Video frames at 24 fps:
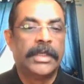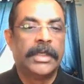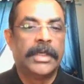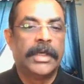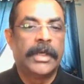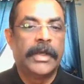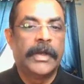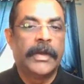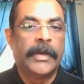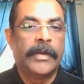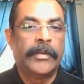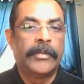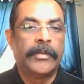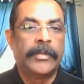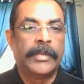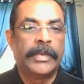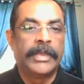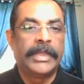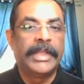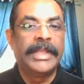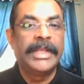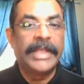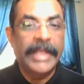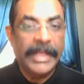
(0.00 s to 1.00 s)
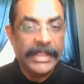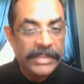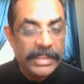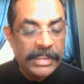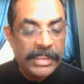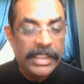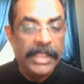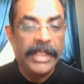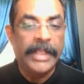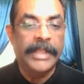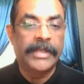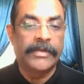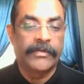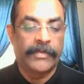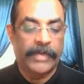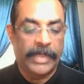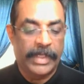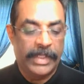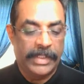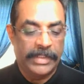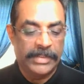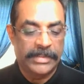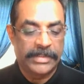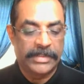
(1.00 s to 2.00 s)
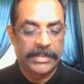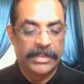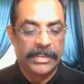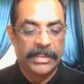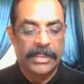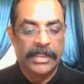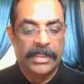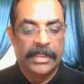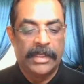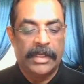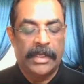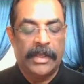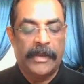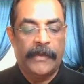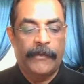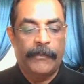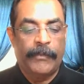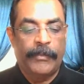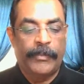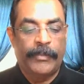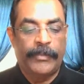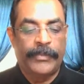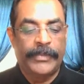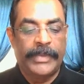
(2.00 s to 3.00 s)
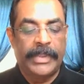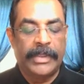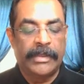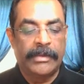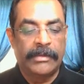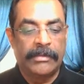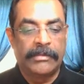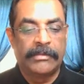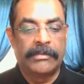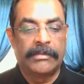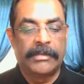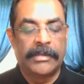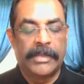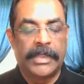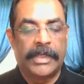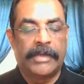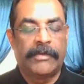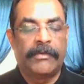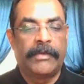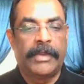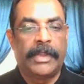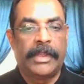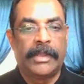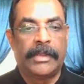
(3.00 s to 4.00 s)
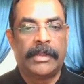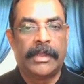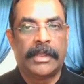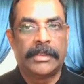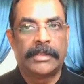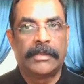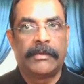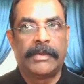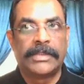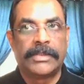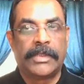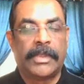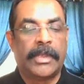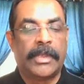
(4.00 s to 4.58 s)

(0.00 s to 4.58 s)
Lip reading: rewrite the delete files. Then that way, otherwise you